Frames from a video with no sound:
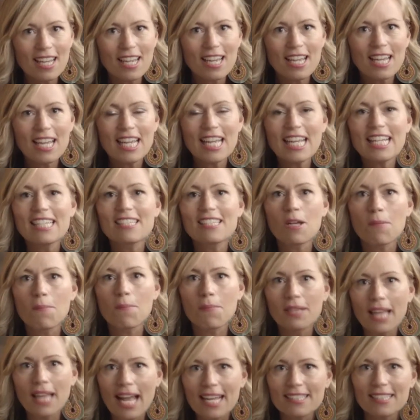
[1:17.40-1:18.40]
is a
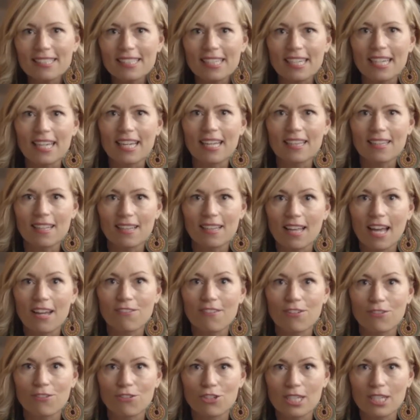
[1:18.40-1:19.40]
blessing in the life
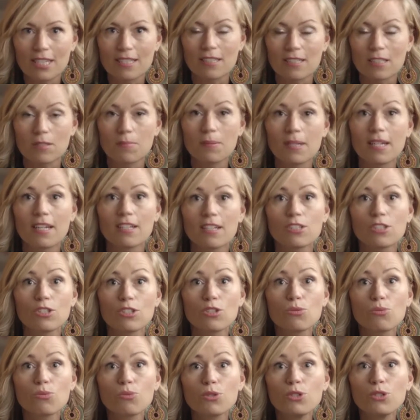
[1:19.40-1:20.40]
of Jesus because
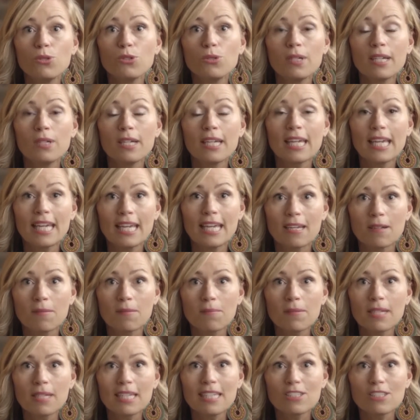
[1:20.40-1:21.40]
through
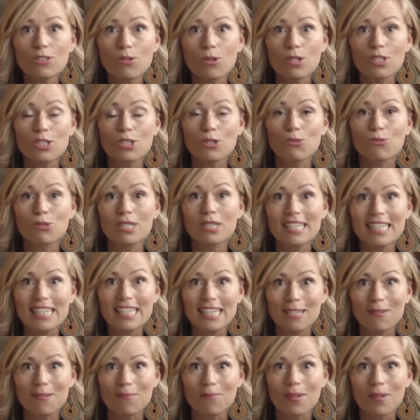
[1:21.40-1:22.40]
him, he's going to
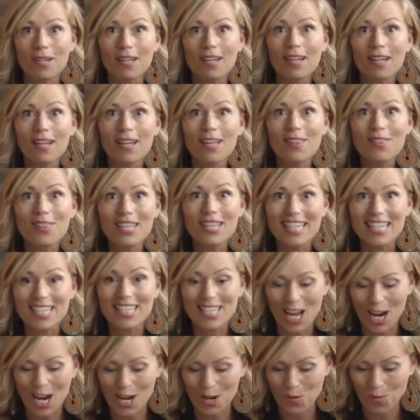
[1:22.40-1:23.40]
redeem the
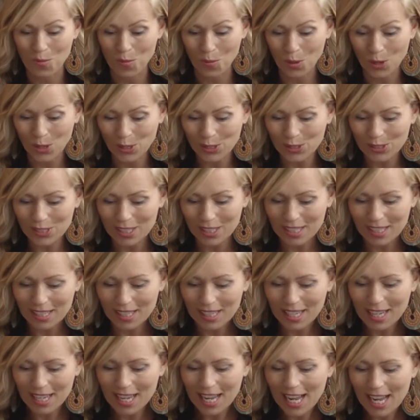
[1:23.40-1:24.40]
entire world.
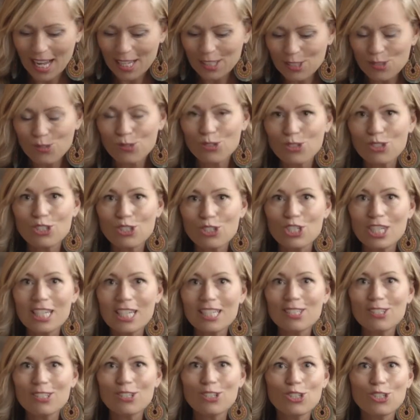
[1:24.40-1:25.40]
And so
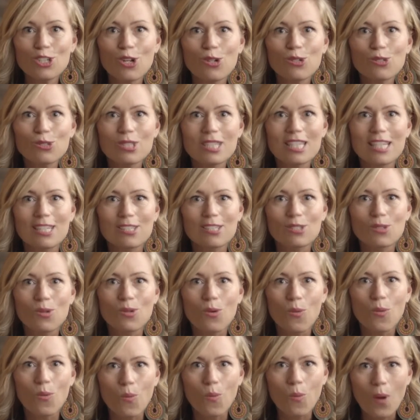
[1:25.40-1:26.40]
Jesus shows this
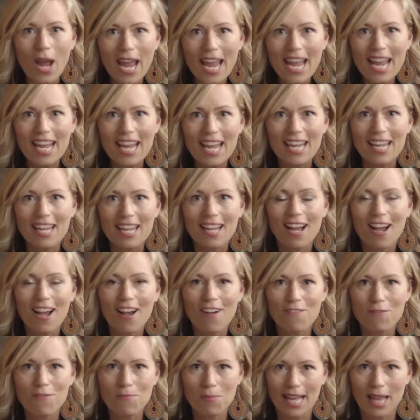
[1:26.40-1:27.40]
way
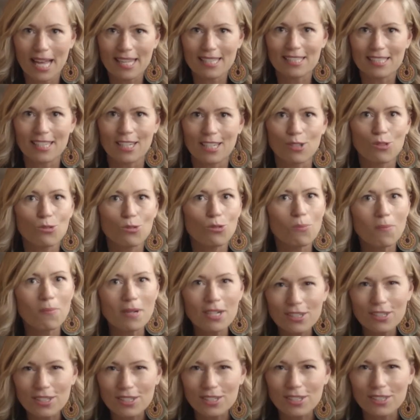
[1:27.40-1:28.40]
of blessing through
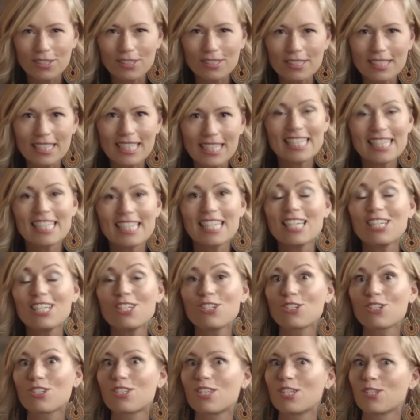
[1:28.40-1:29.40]
miracles, and he
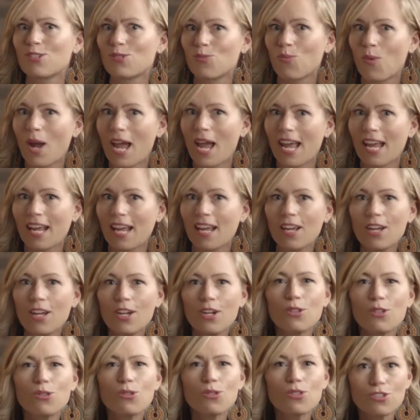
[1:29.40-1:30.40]
teaches this way
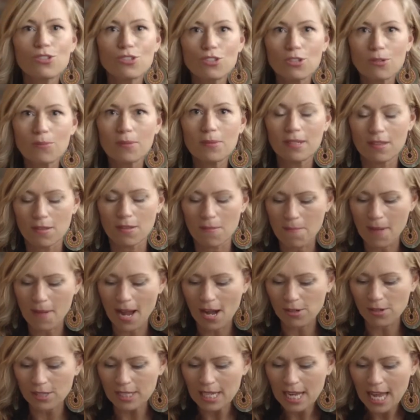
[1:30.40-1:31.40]
through the Sermon on the
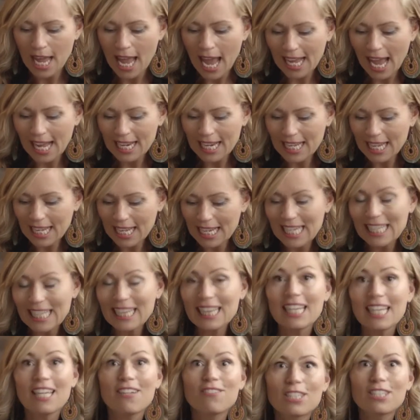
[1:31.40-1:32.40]
Mount, and he
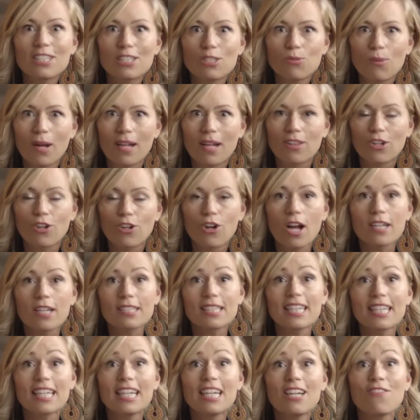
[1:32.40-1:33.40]
lives this way on the cross,
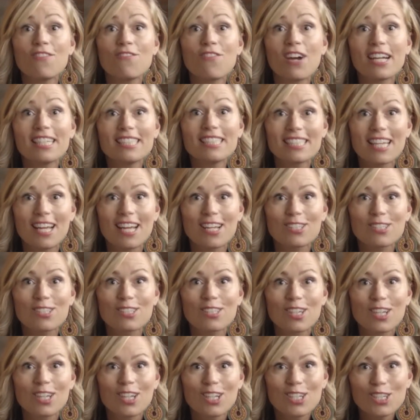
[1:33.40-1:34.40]
and then he invites
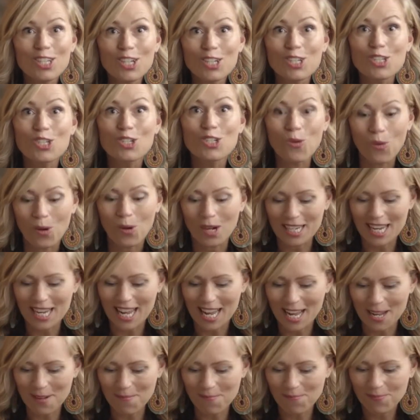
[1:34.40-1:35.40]
us to join
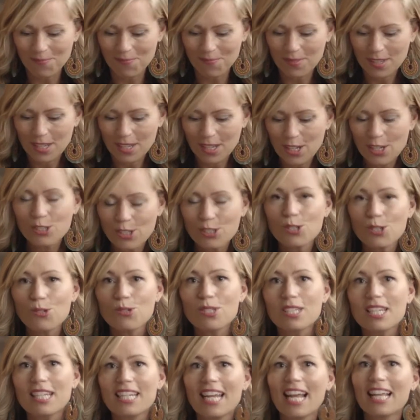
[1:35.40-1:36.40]
him. So
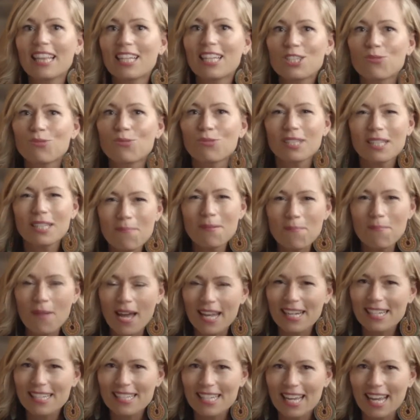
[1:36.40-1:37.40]
today, let's really
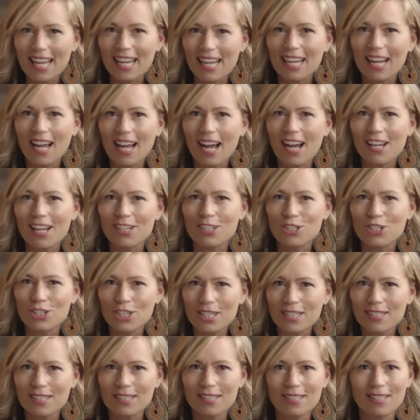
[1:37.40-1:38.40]
meditate on
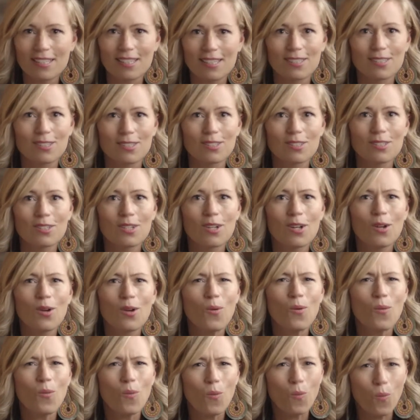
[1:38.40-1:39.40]
Jesus's
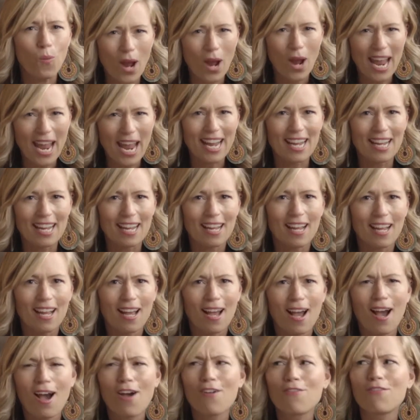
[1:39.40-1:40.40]
way
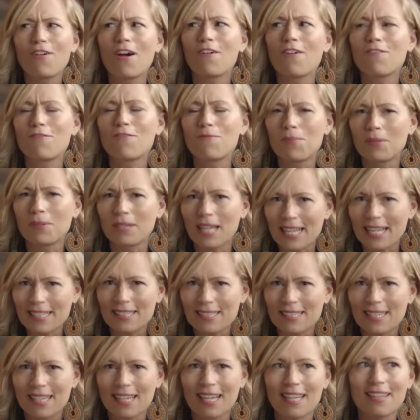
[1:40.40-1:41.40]
of
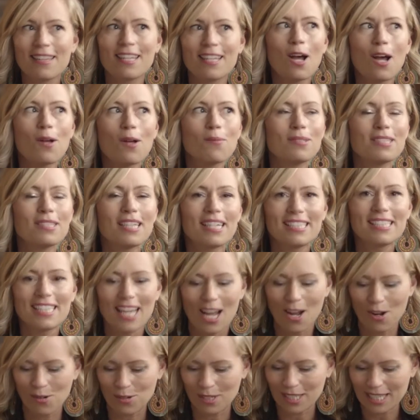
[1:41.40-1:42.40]
blessing and the upside
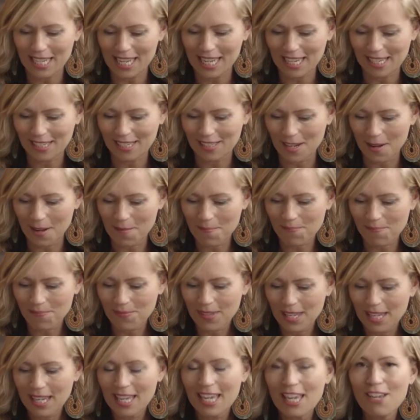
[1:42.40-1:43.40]
down kingdom.
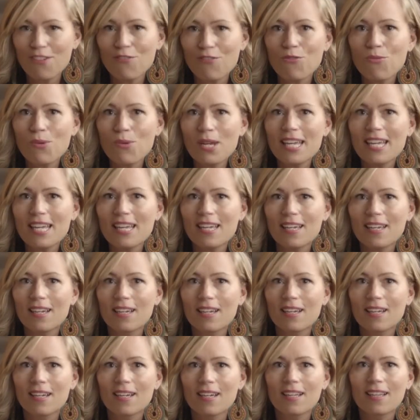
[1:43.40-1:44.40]
If we
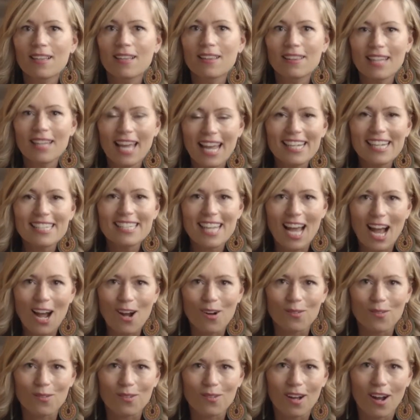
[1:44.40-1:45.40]
lay
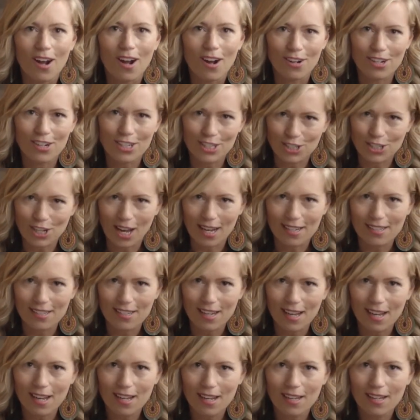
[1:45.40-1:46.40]
down our
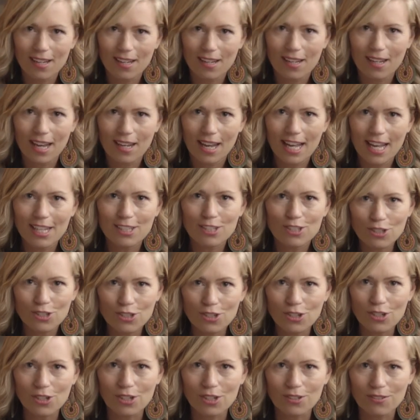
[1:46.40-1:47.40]
agenda and
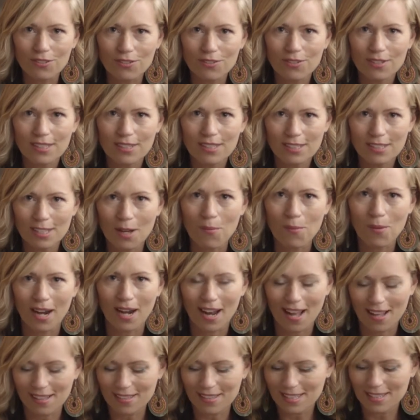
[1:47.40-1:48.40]
serve someone
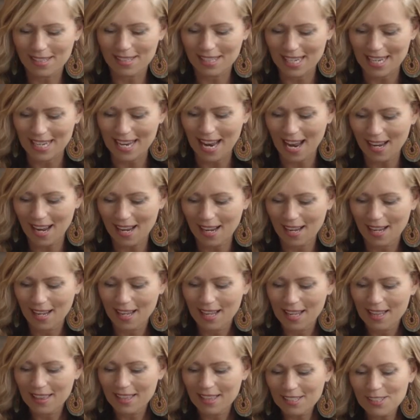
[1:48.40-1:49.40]
else today,
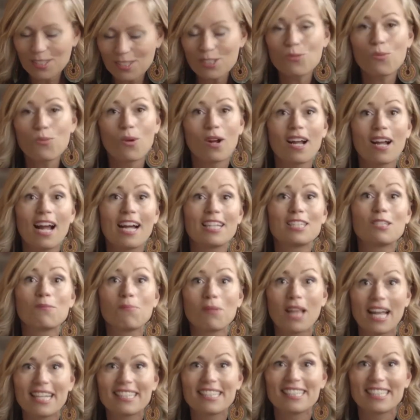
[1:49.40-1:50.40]
this is where God's
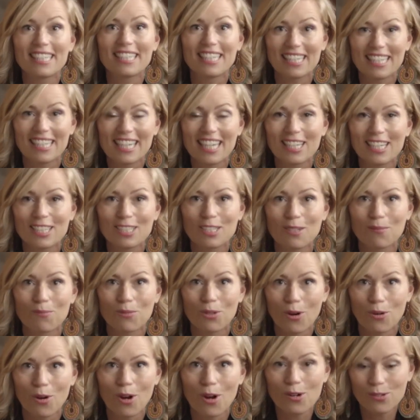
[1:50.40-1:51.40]
blessing and kingdom
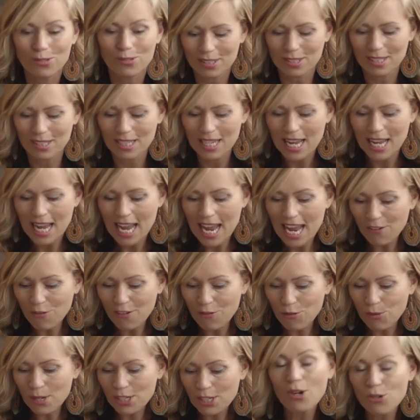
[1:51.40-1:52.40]
grows.
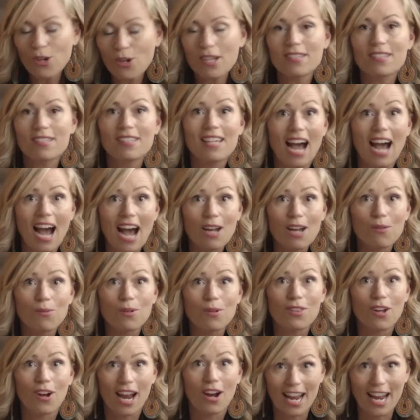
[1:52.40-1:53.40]
If we trust God
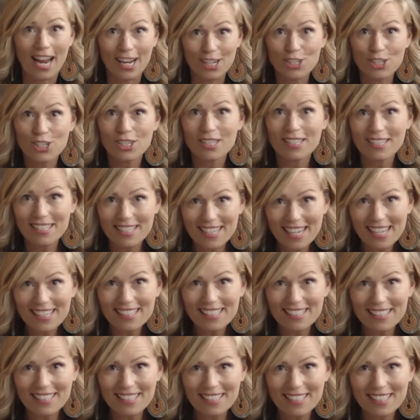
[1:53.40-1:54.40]
with our
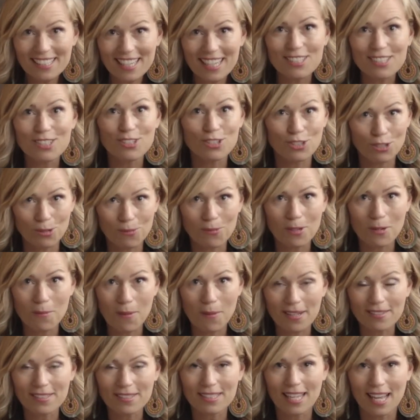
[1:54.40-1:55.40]
anxiousness, as the Sermon on the
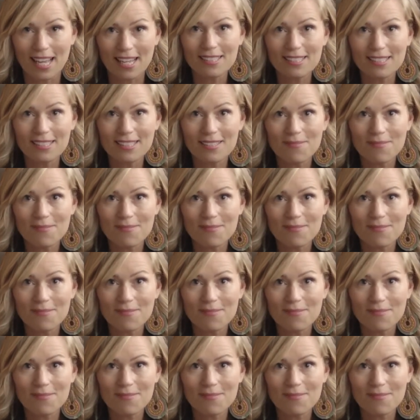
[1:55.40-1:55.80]
Mount says,